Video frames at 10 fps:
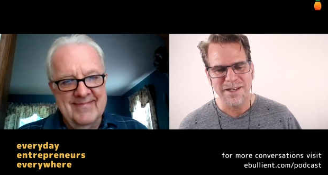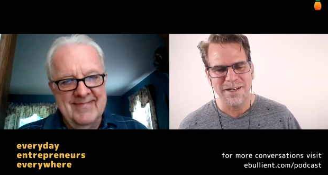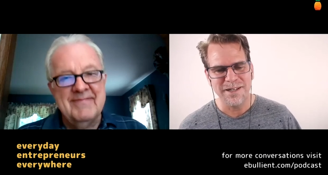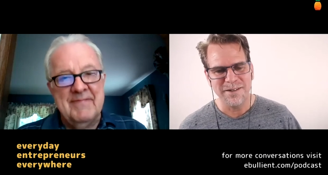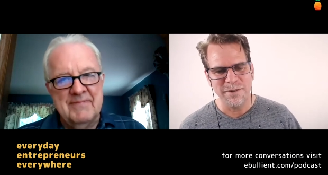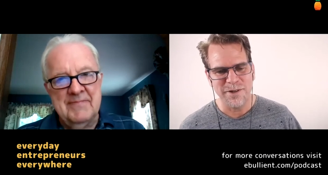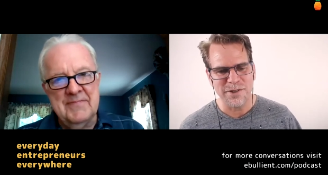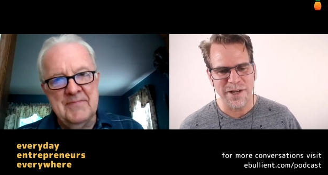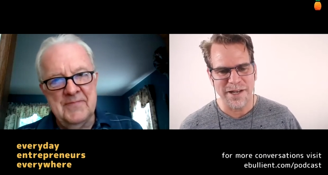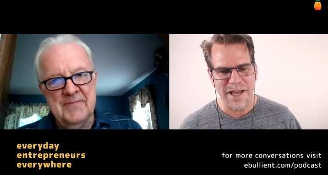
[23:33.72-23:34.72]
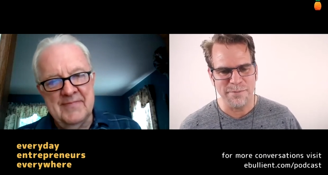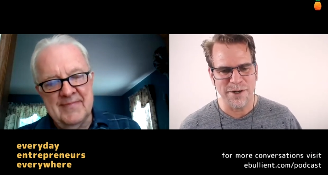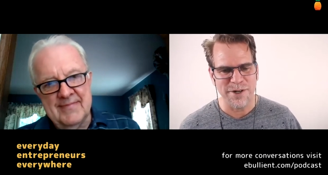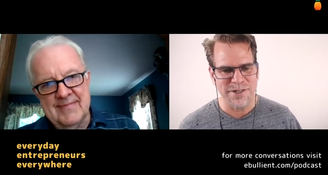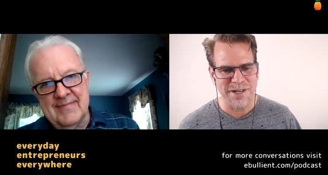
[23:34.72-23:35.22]
Speaker 1: Uh, we've also had
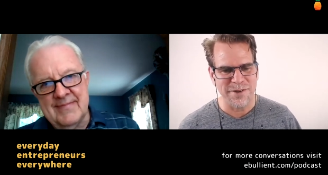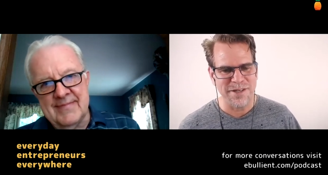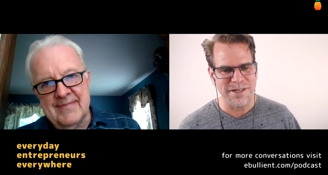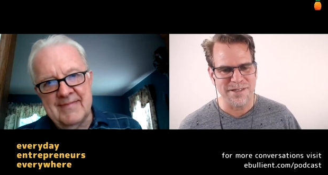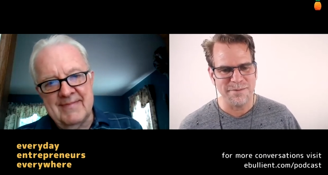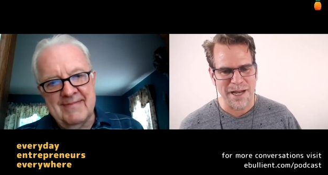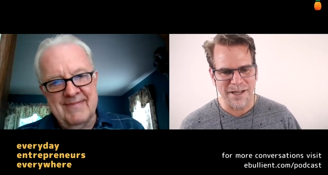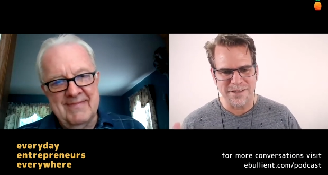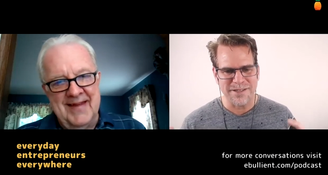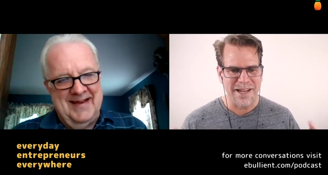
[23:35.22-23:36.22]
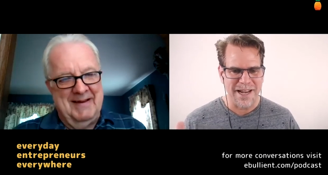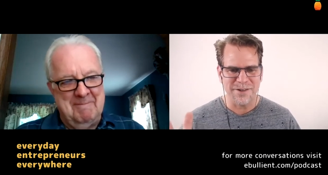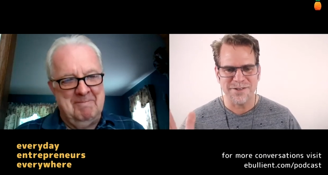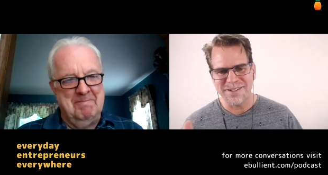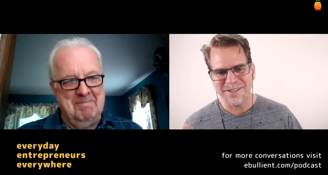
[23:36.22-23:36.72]
hamburgers and other things to balance that
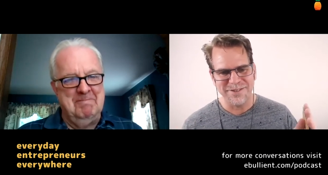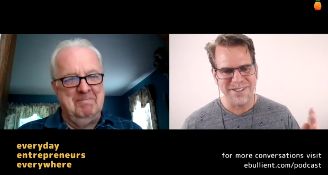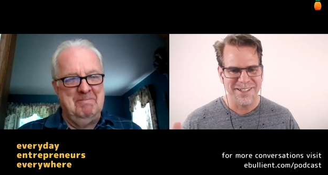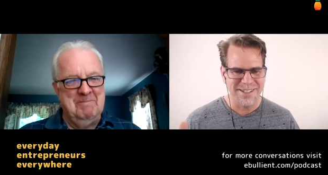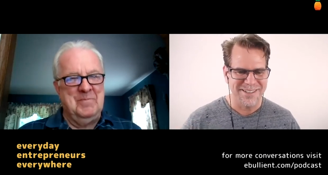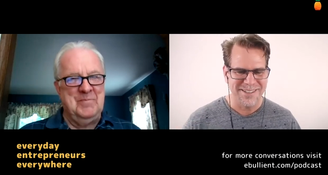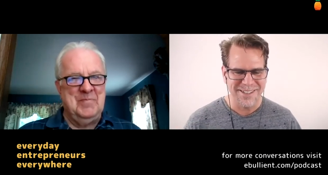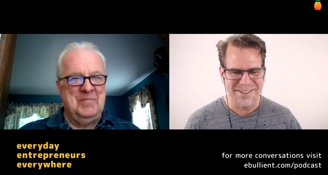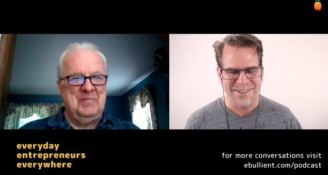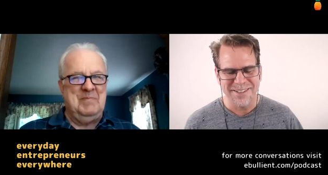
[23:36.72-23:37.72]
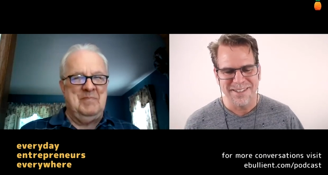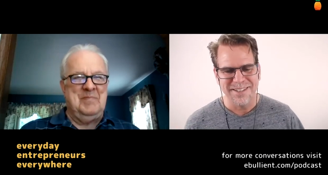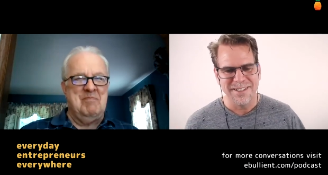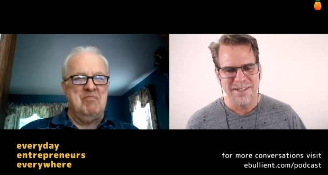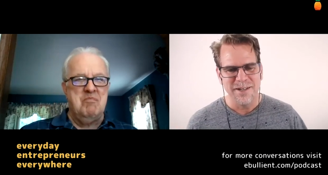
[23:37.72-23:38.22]
out. Of uh, you know,
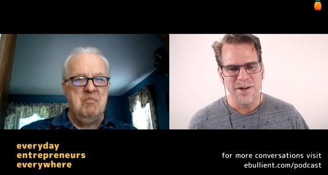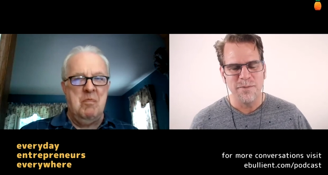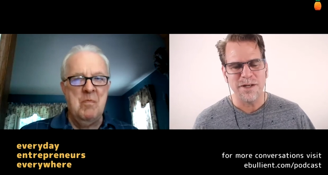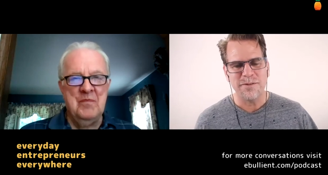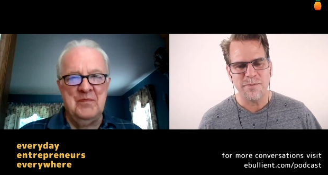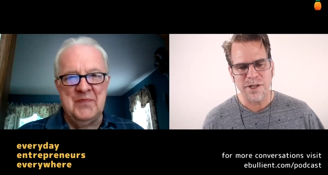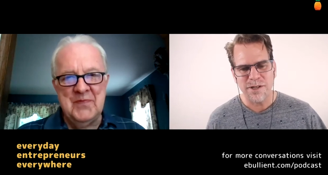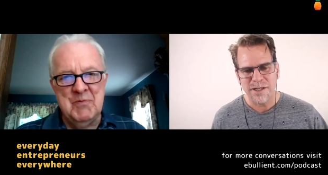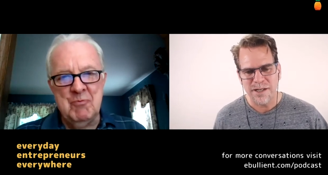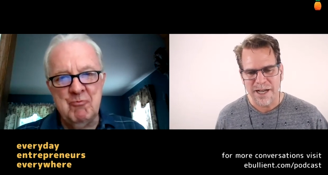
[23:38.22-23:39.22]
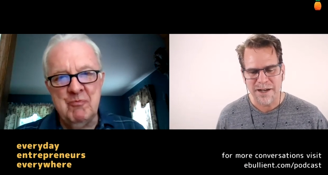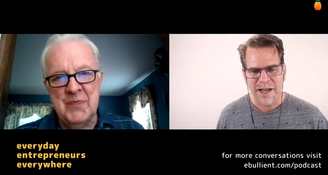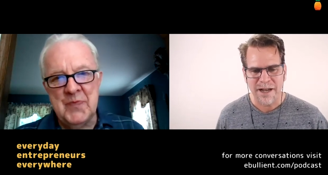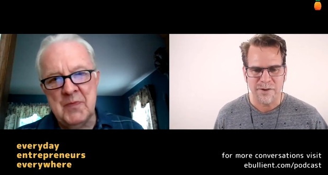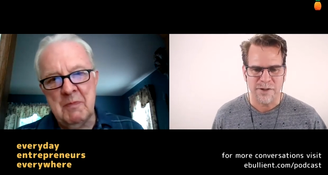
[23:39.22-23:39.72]
but but how,
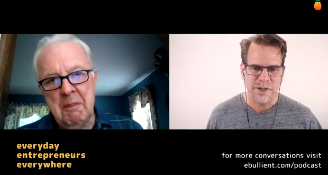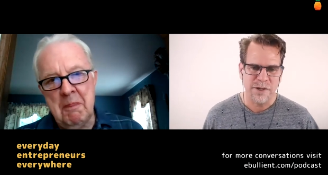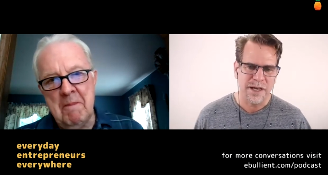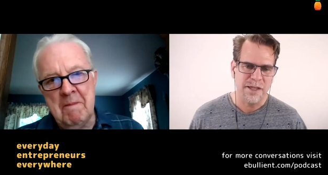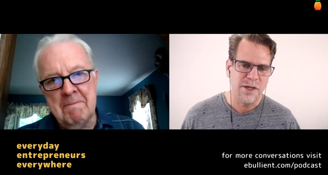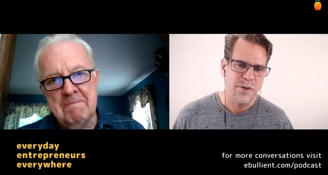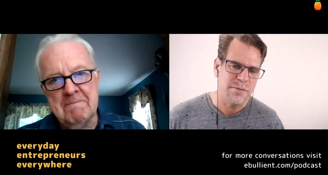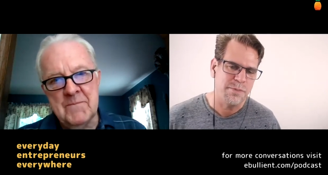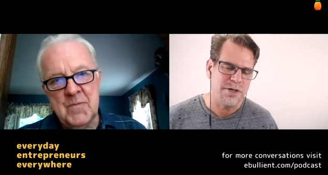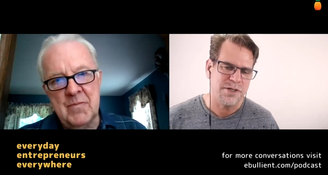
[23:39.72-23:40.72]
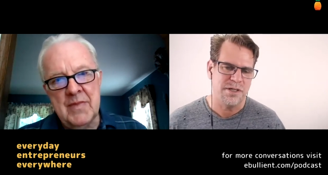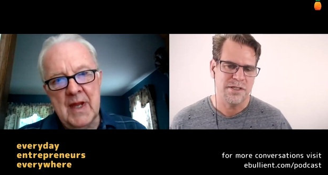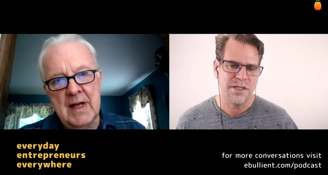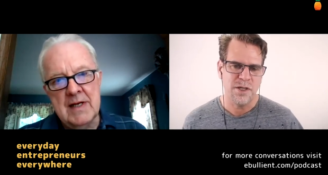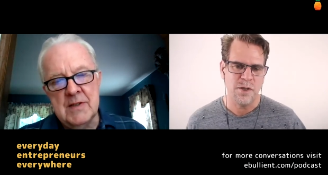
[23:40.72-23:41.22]
how, you you as a person,
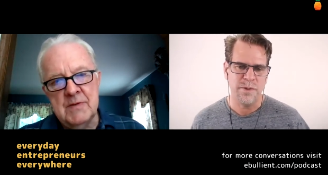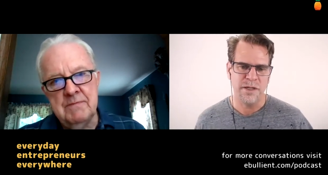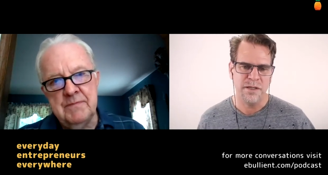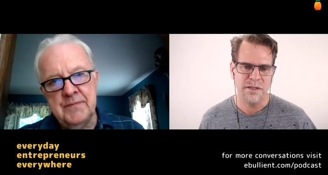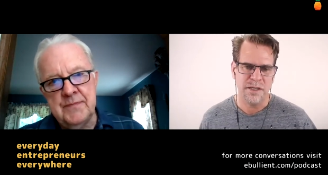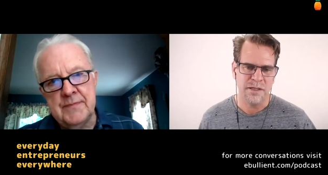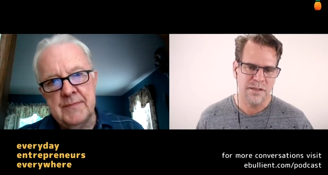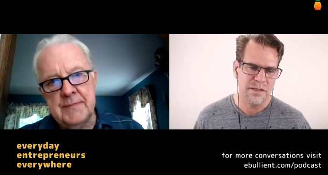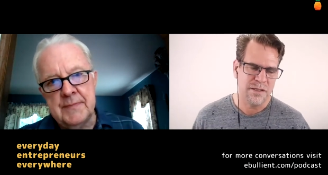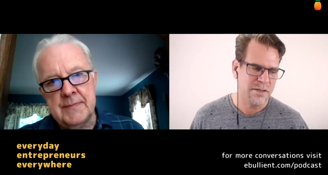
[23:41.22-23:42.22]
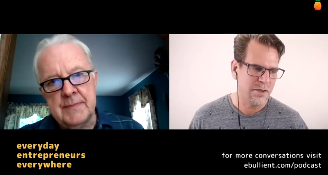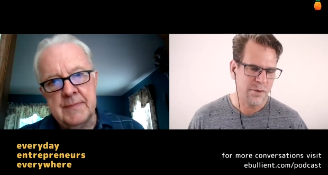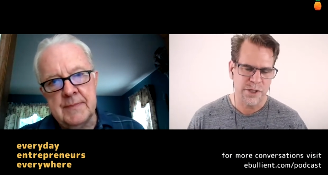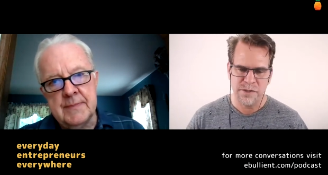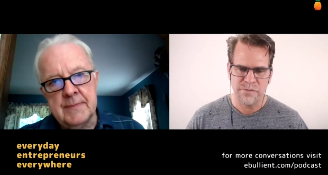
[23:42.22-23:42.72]
as a human, and, and this is a
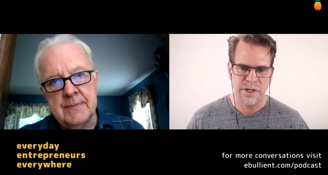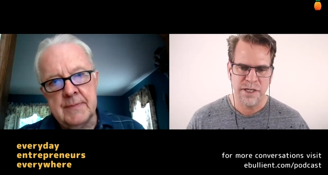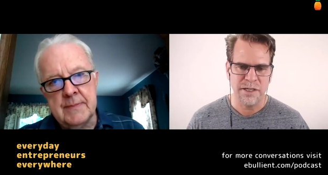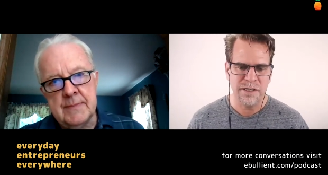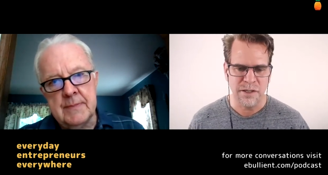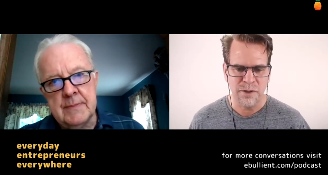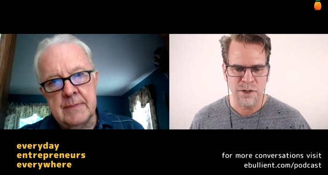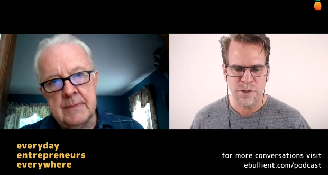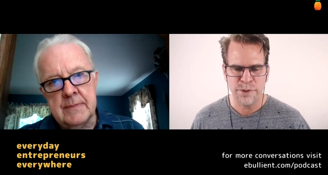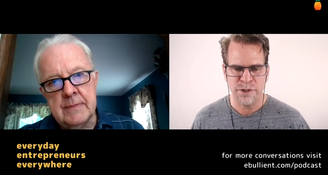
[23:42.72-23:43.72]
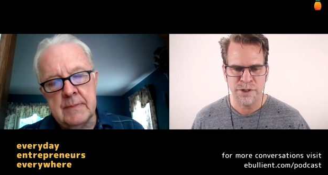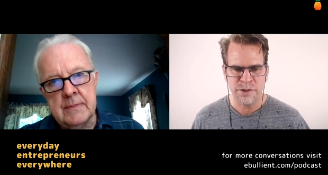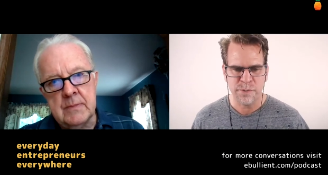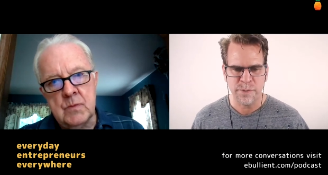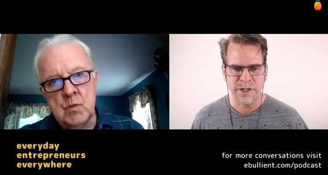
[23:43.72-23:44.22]
question for any you know entrepreneurial
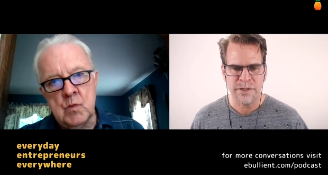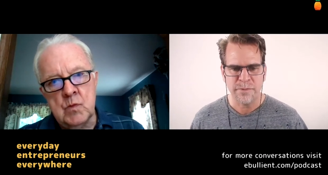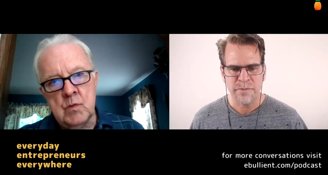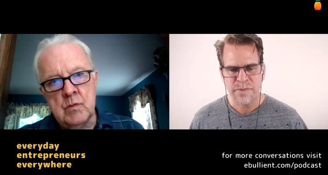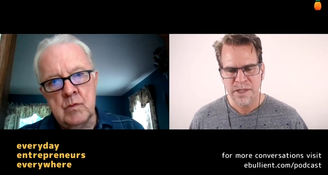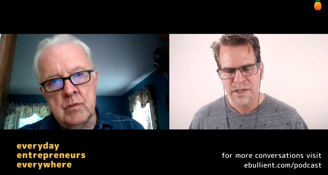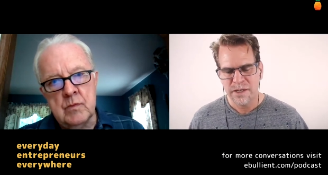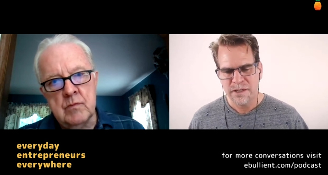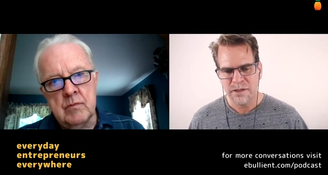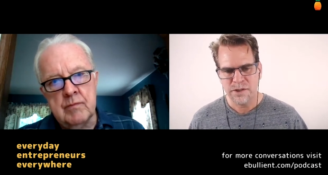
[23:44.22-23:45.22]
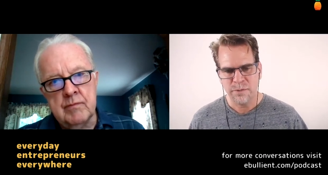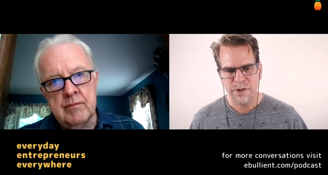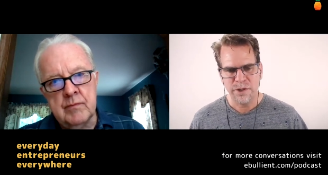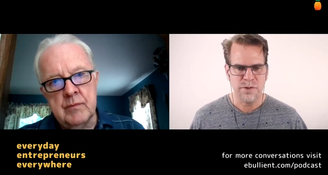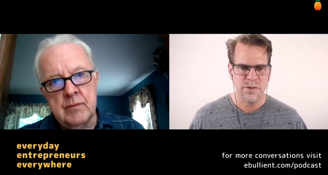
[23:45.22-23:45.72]
spirit, you know, someone
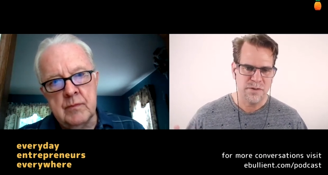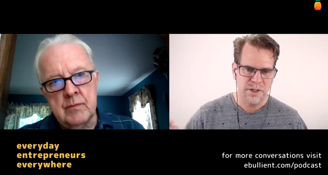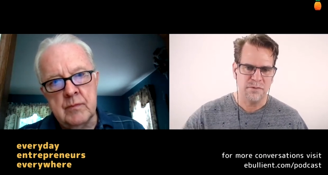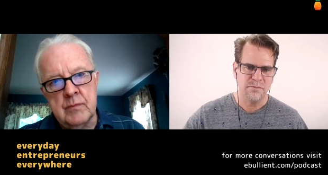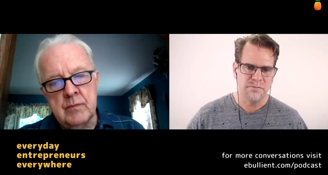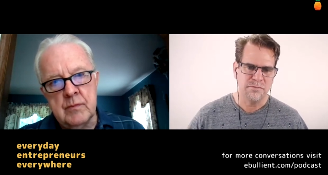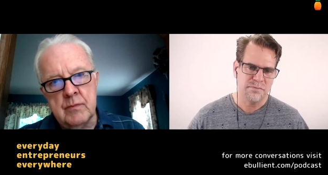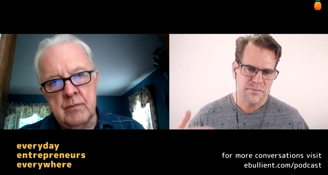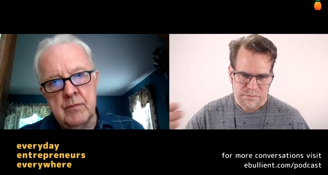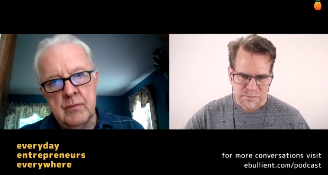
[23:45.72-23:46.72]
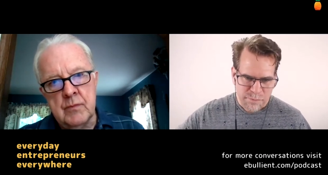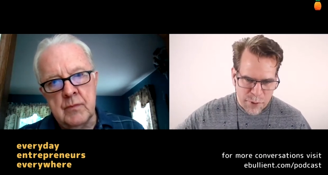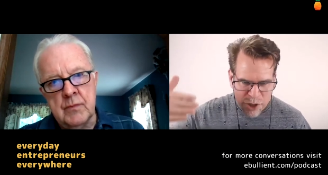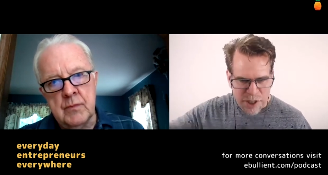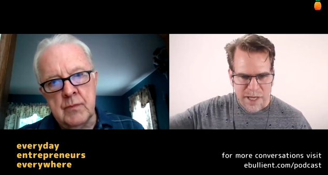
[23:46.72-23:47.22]
who's you know
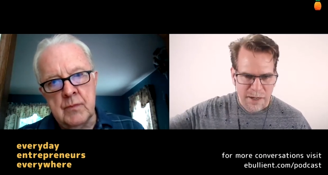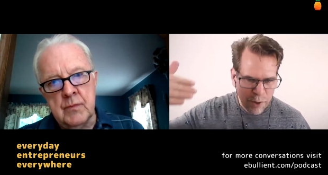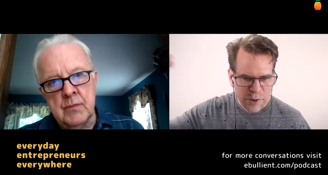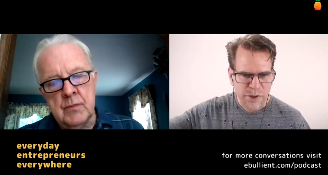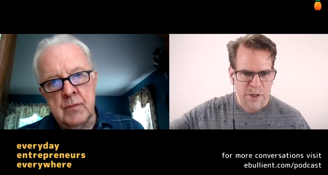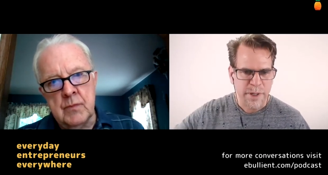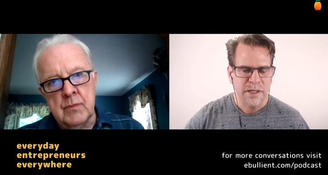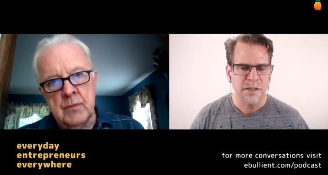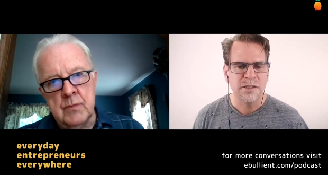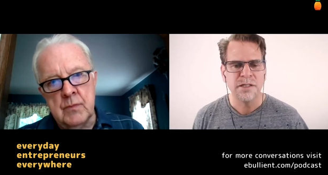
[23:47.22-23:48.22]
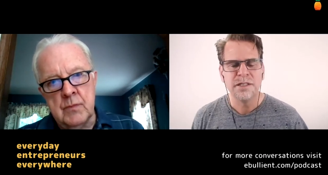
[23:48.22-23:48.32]
pushing that boulder uphill.